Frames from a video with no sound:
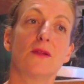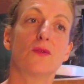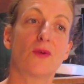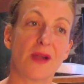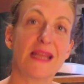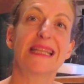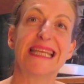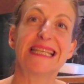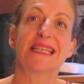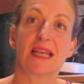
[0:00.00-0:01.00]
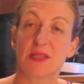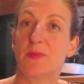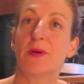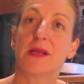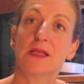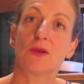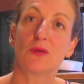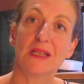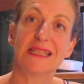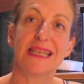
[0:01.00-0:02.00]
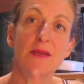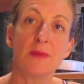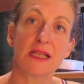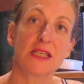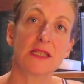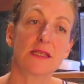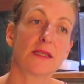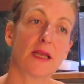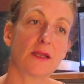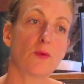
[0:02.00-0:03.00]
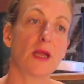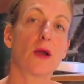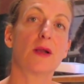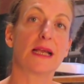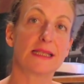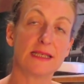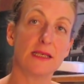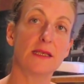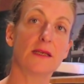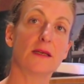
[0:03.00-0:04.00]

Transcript: to create this experience or these images that we are going to see